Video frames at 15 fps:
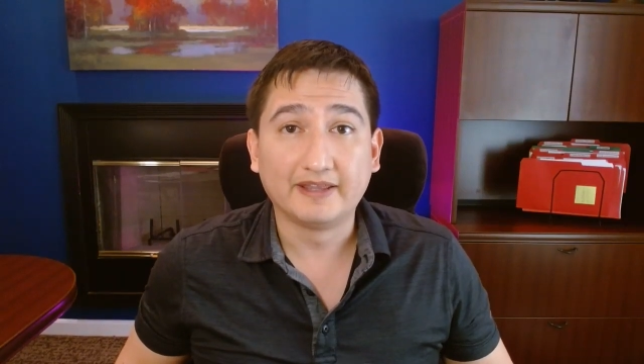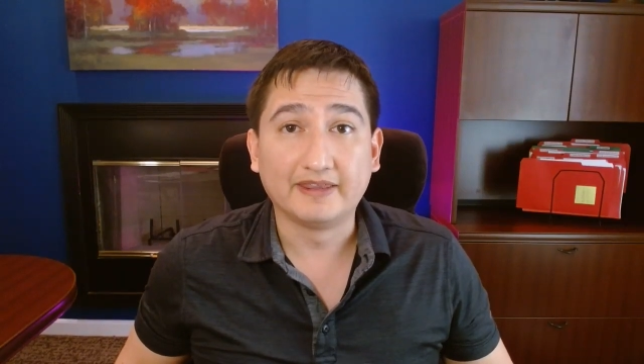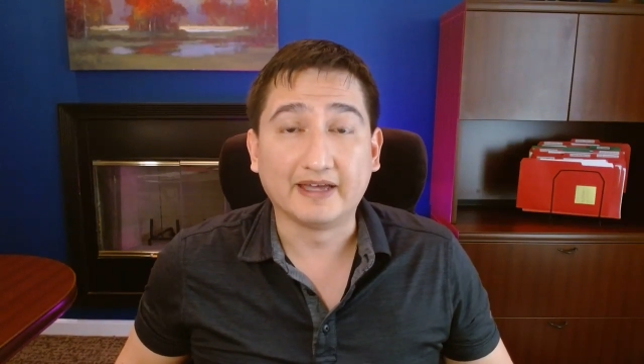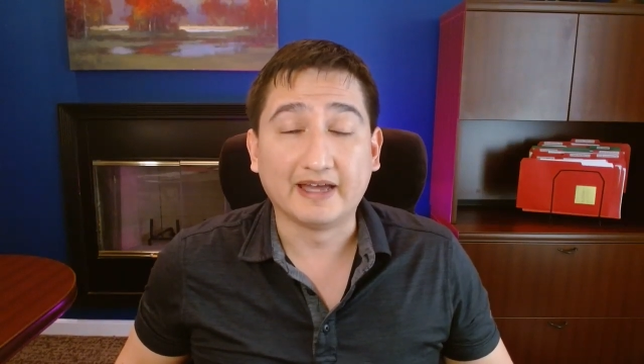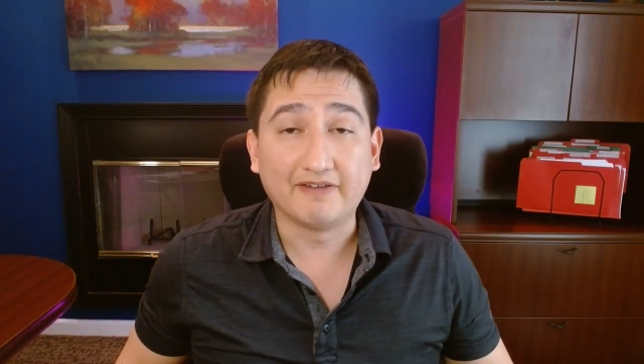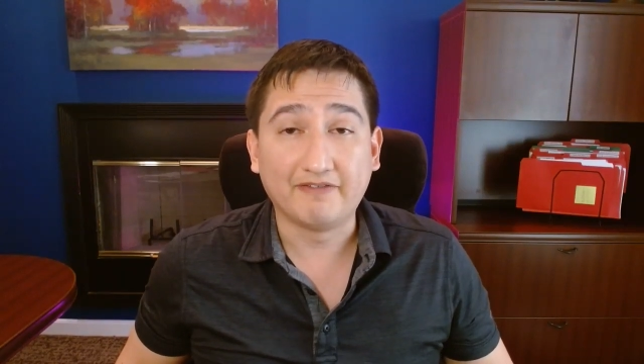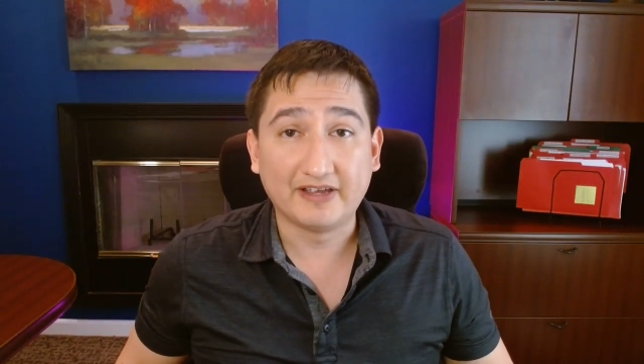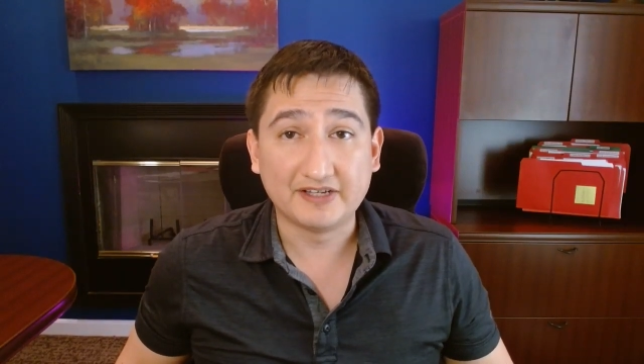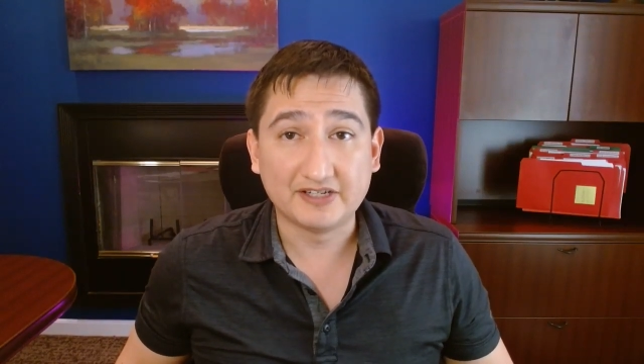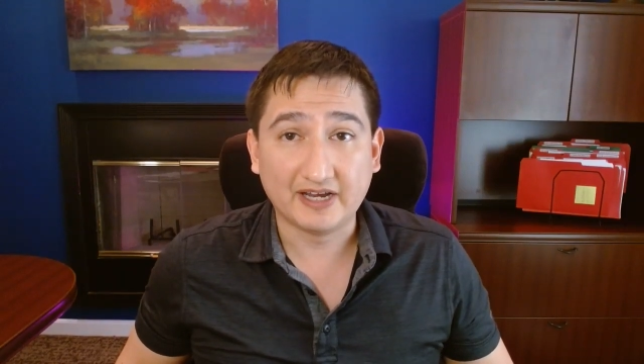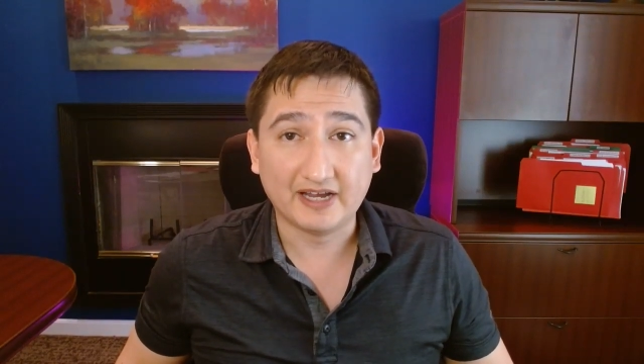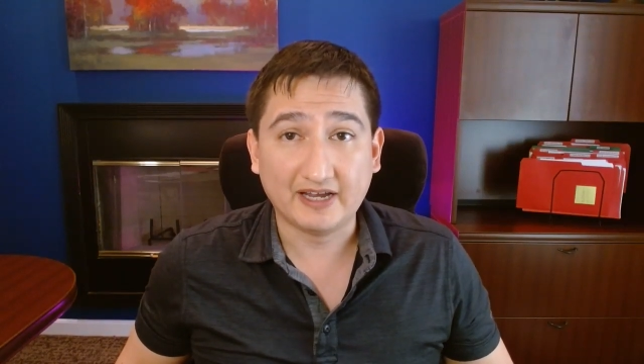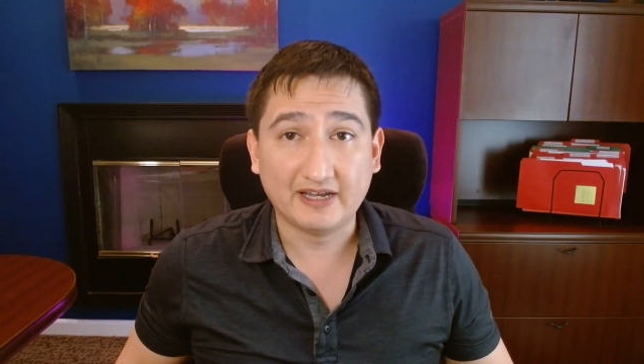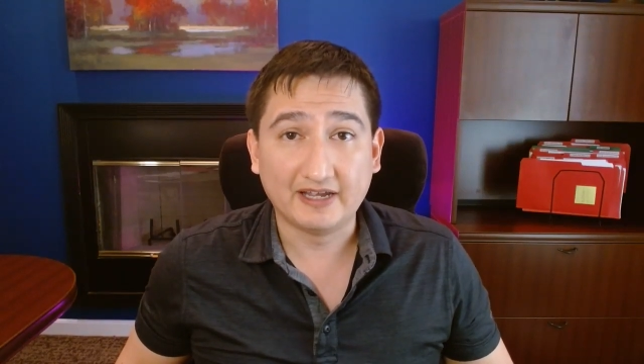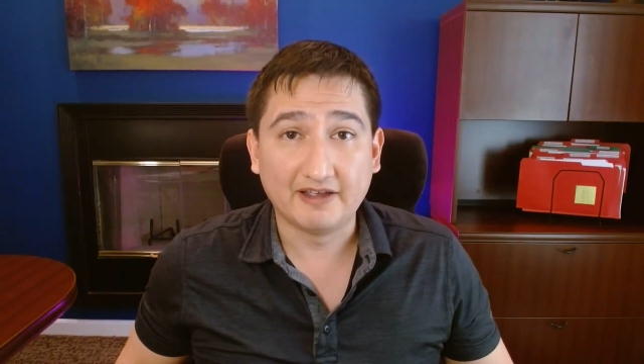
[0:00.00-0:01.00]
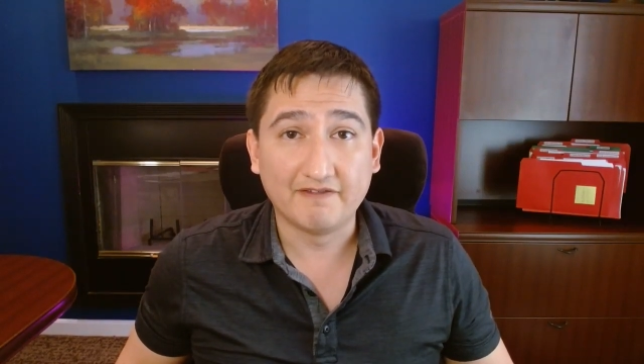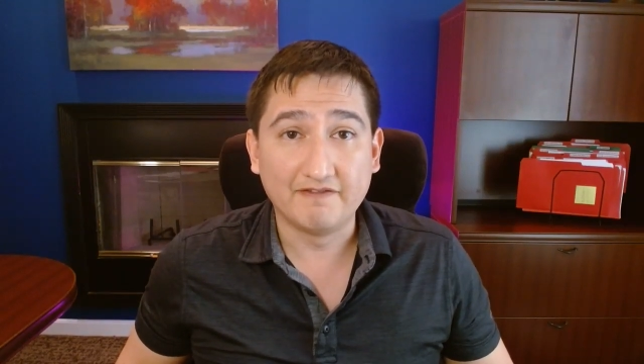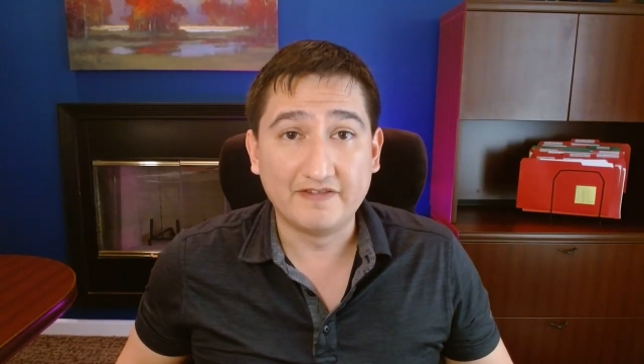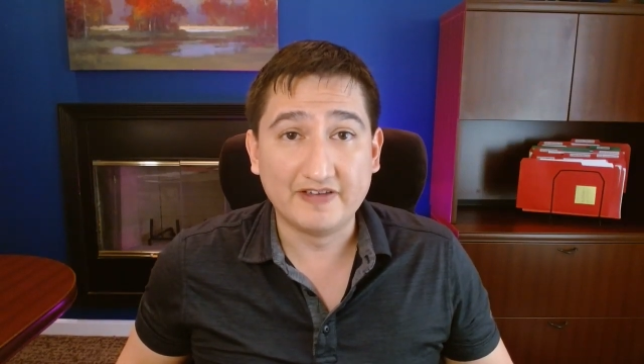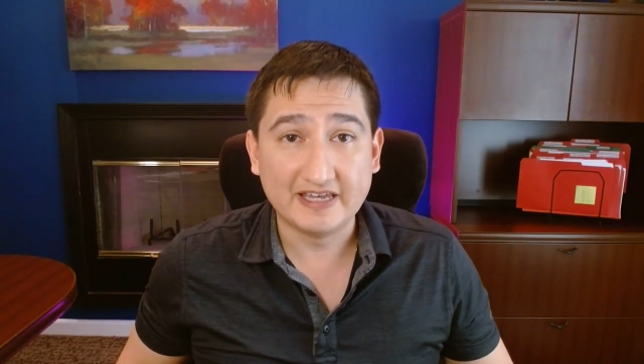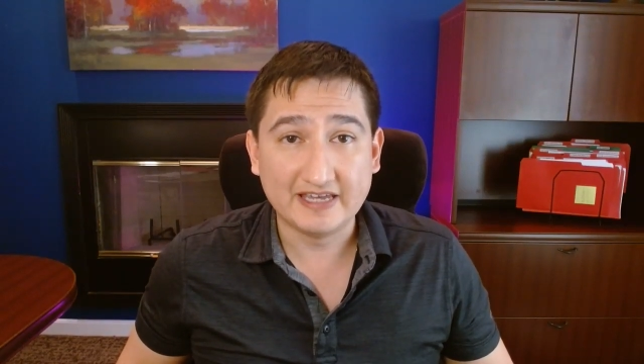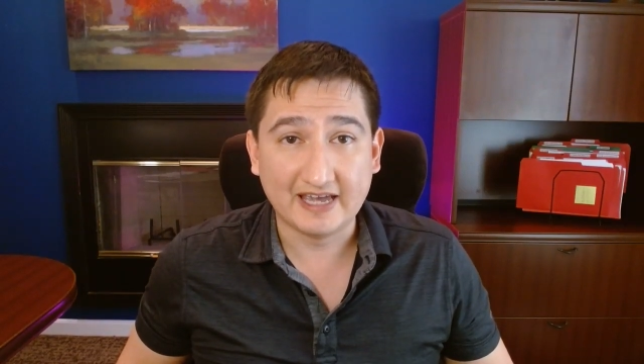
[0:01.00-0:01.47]
The FHA,
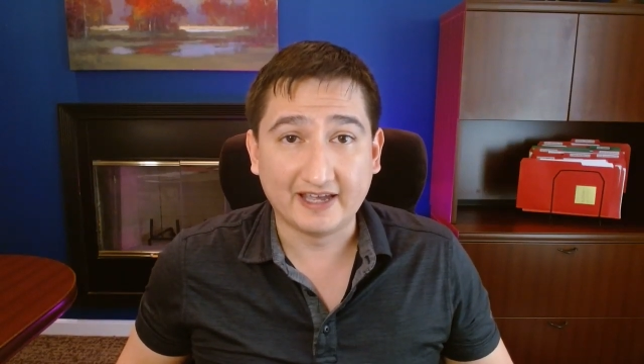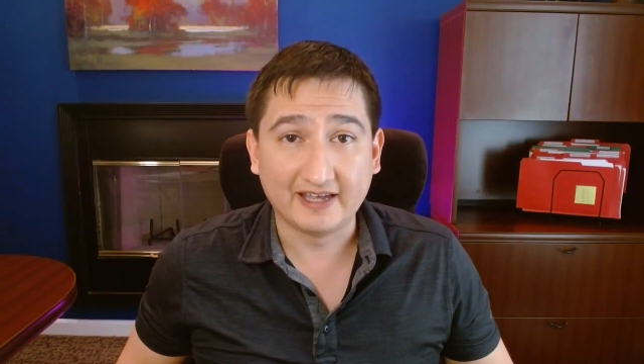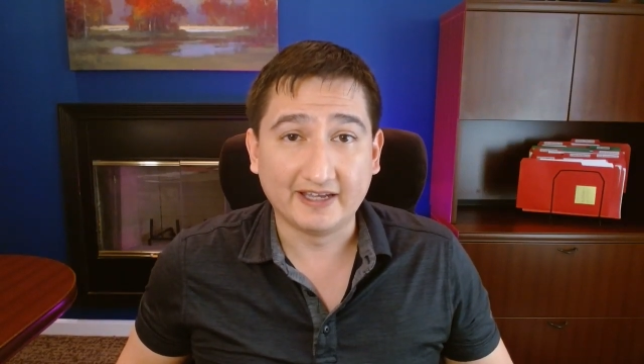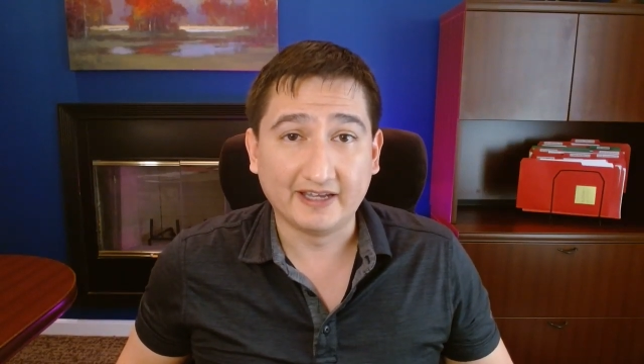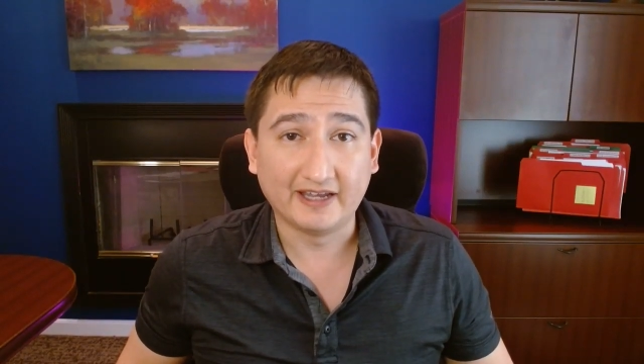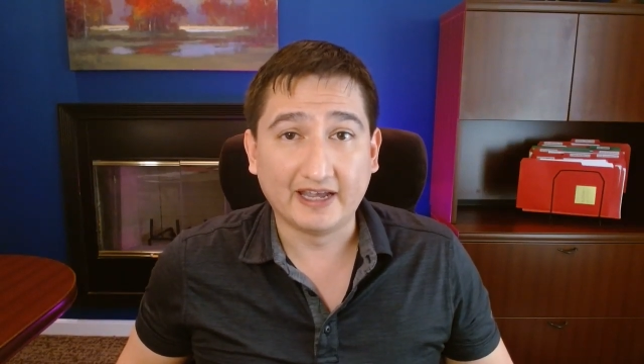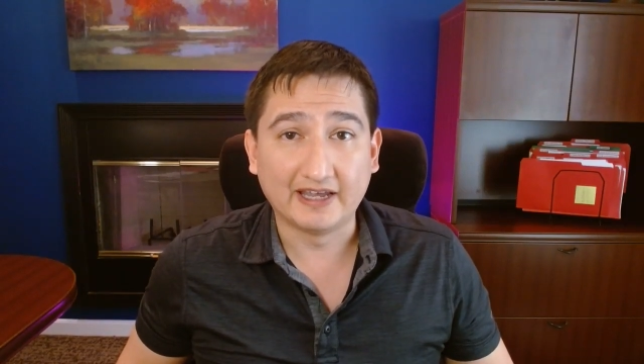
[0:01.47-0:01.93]
VA,